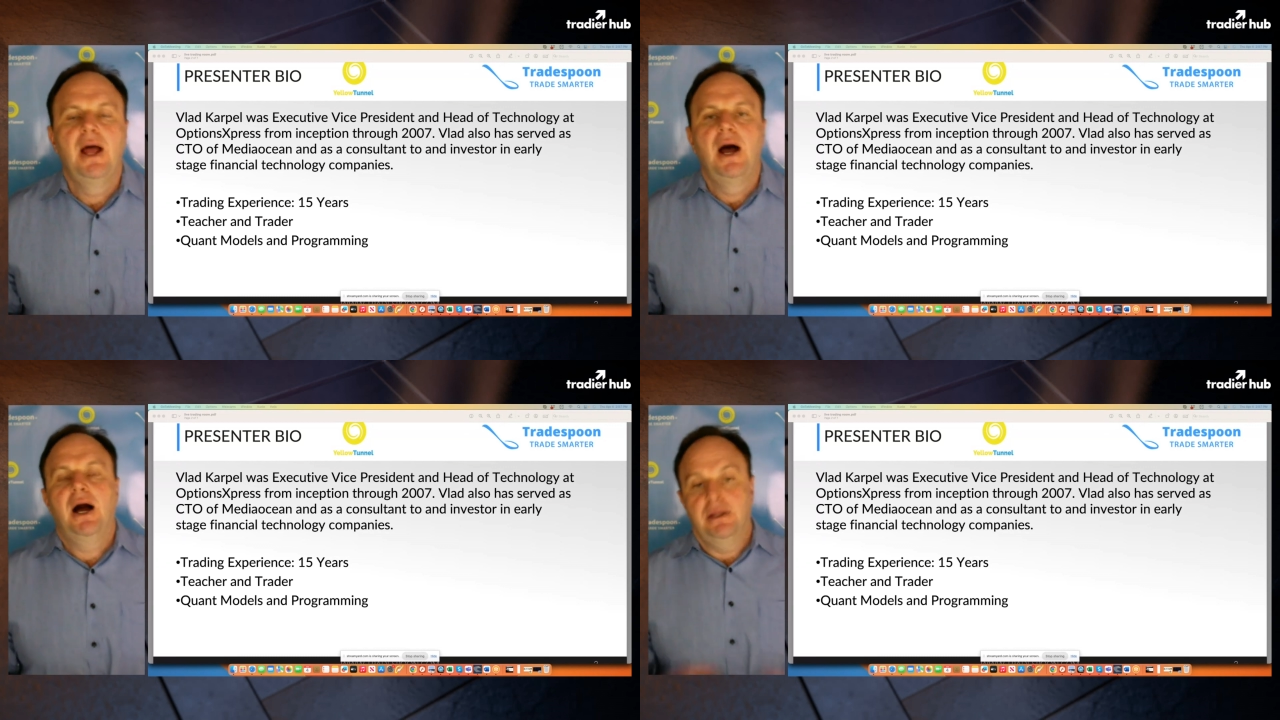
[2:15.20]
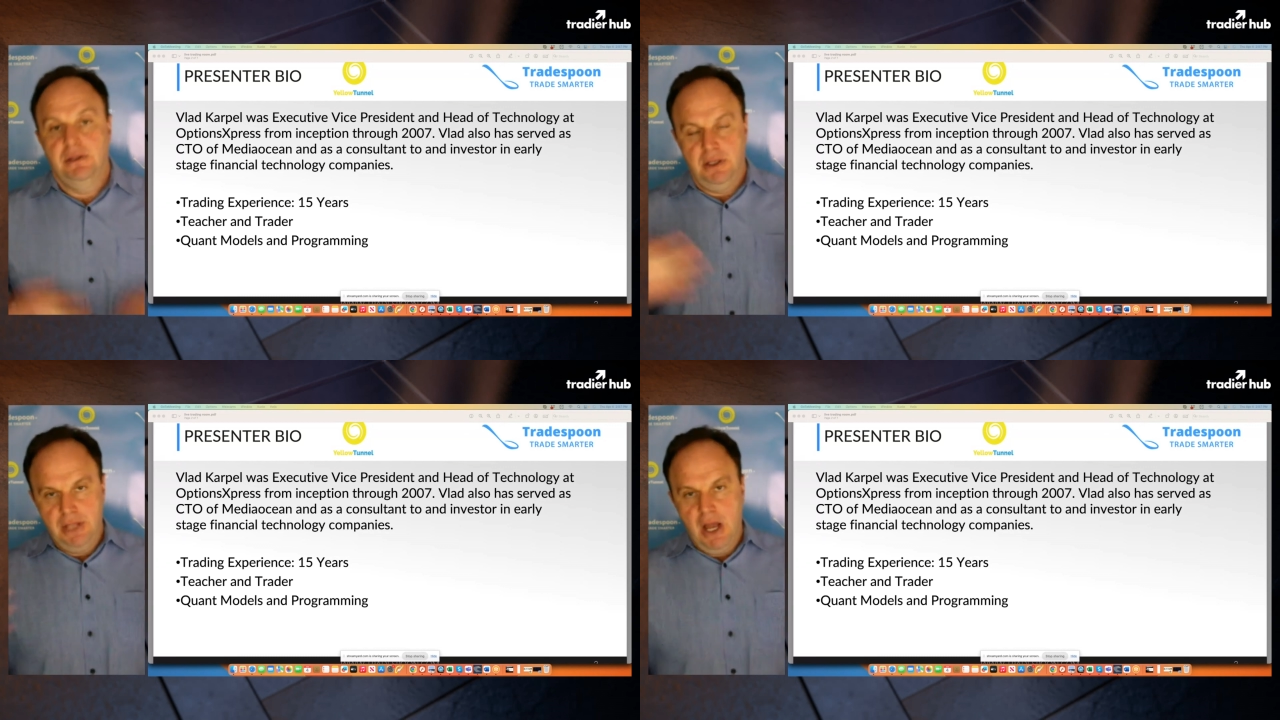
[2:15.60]

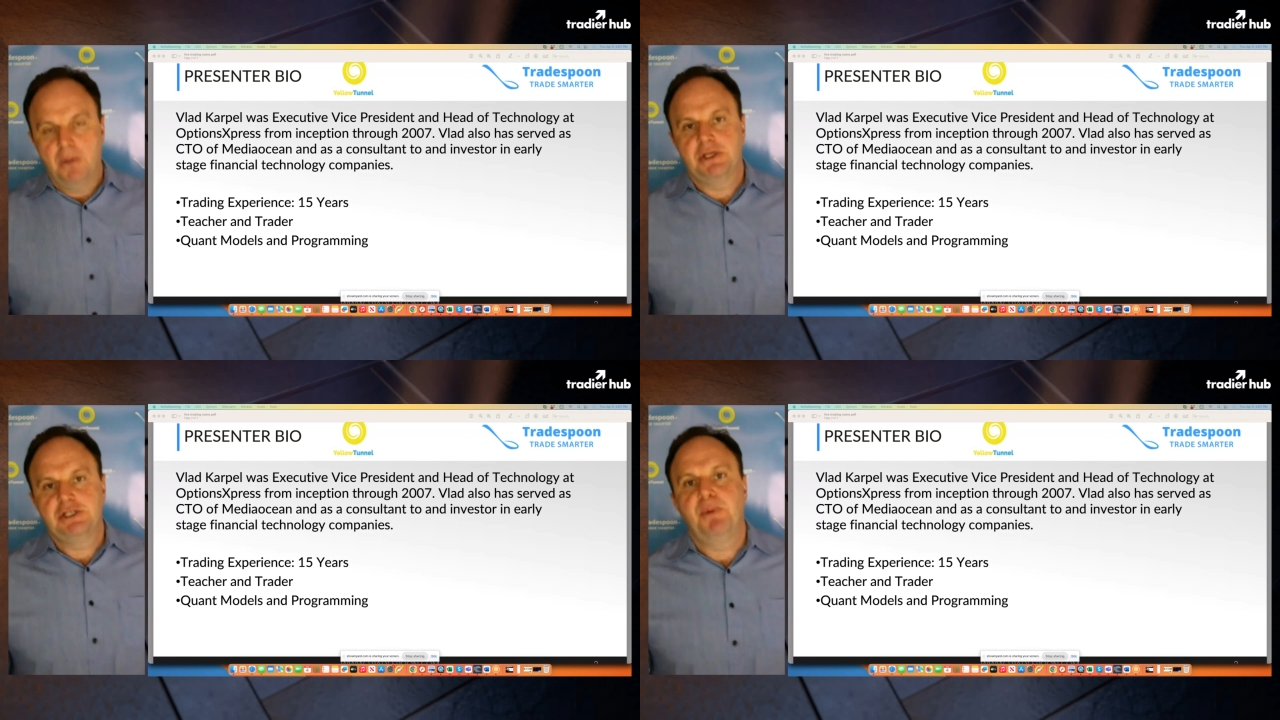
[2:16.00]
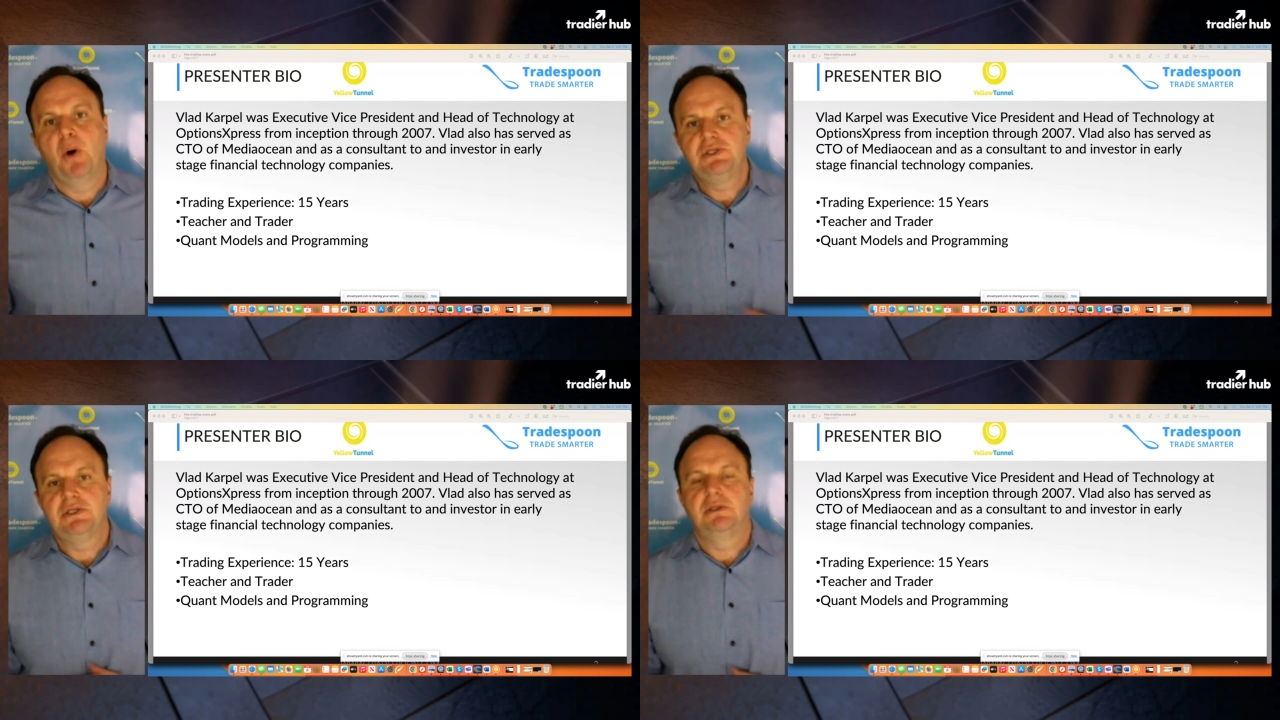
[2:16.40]
And now I'm
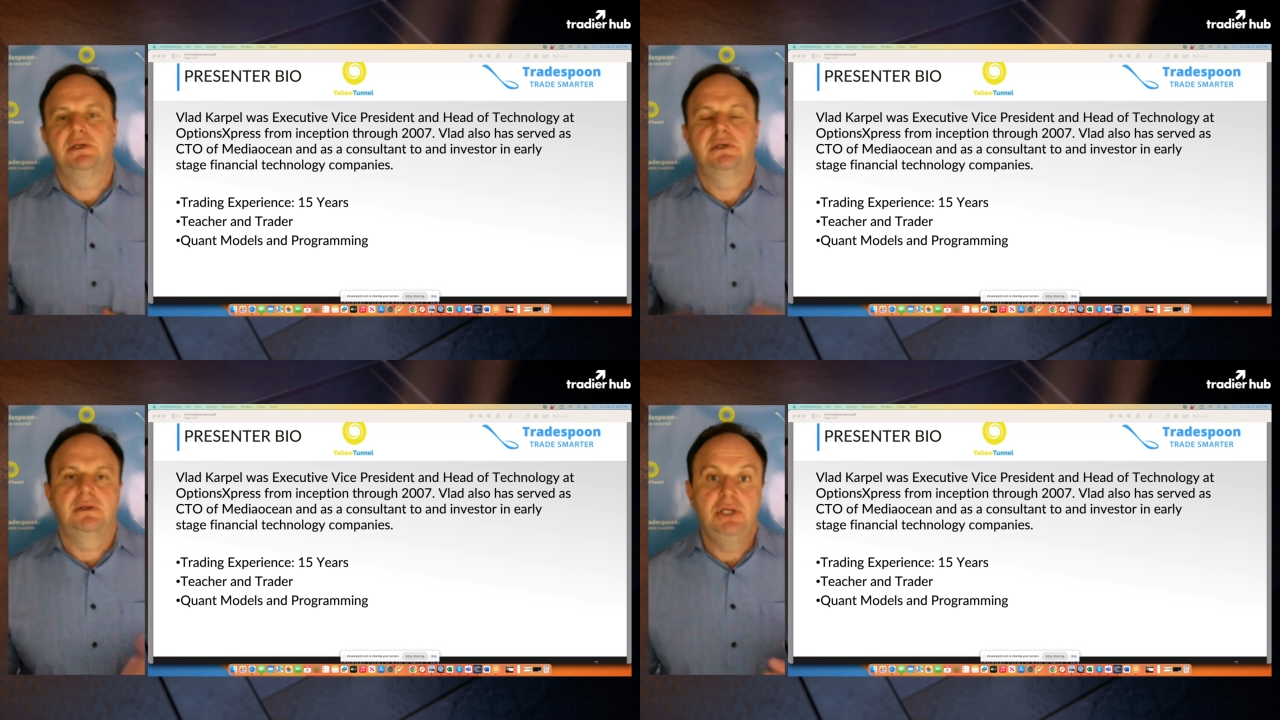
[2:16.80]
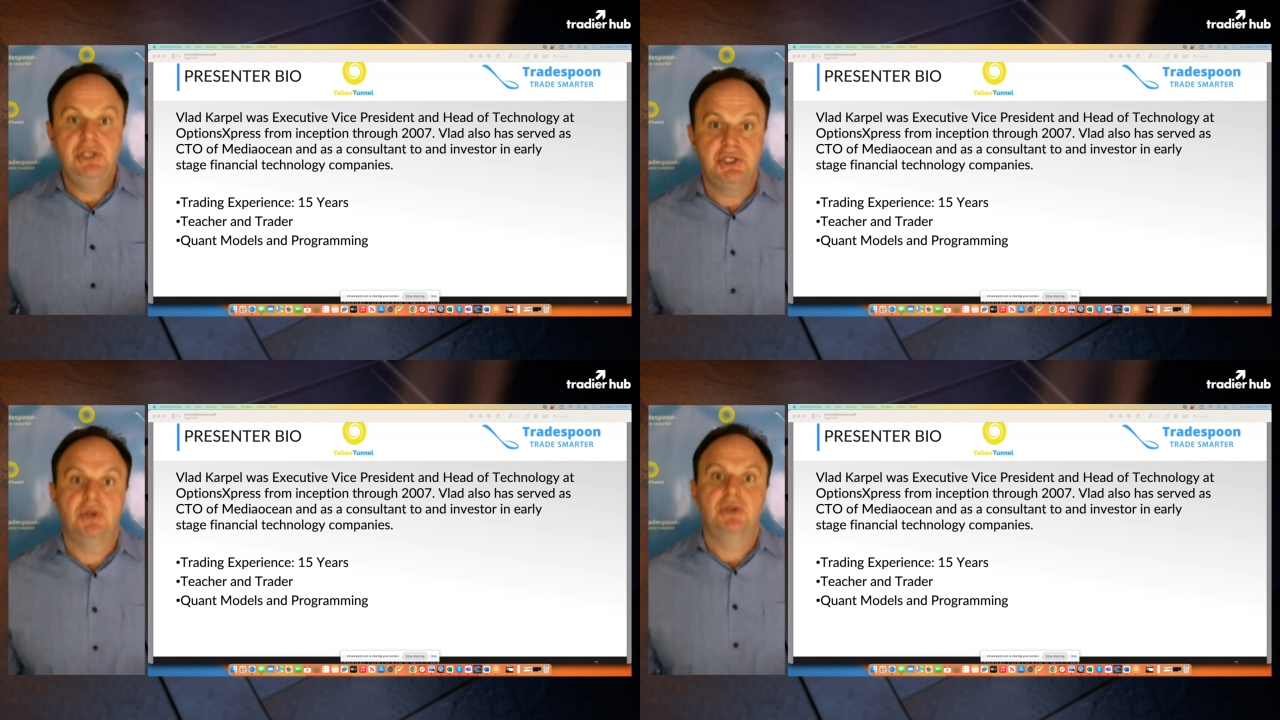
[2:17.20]
exposing the
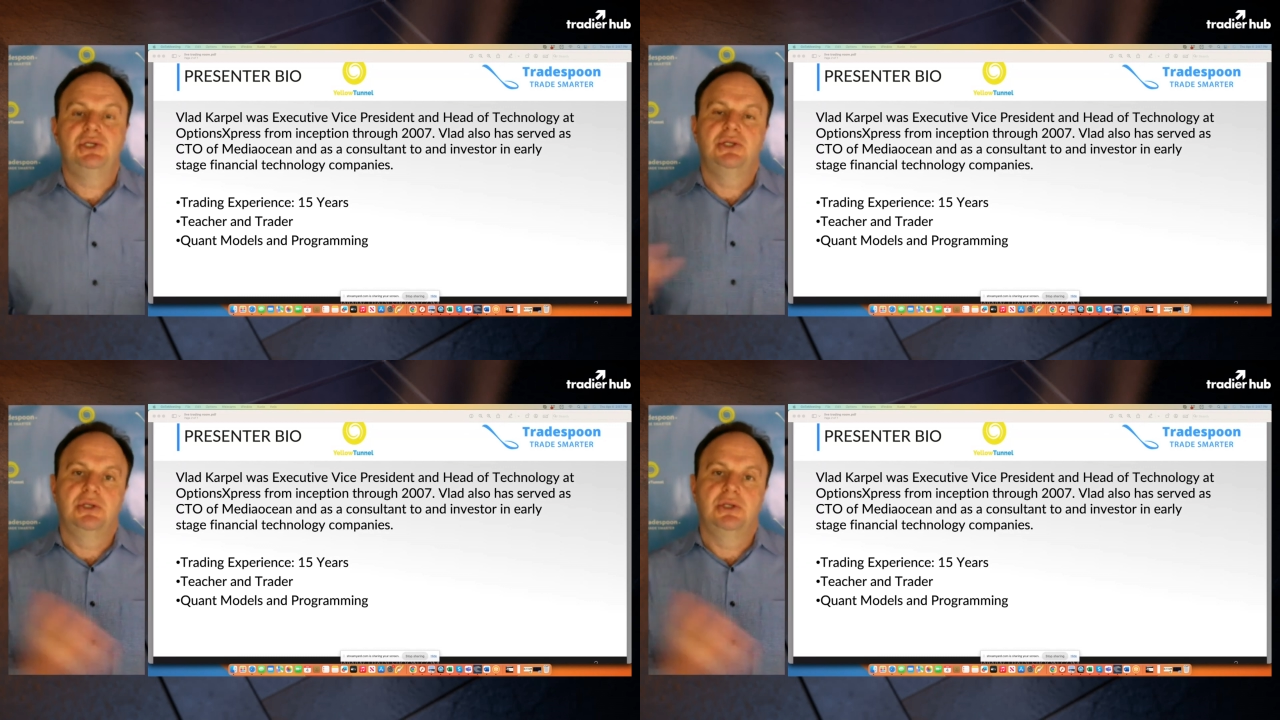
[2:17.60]
research,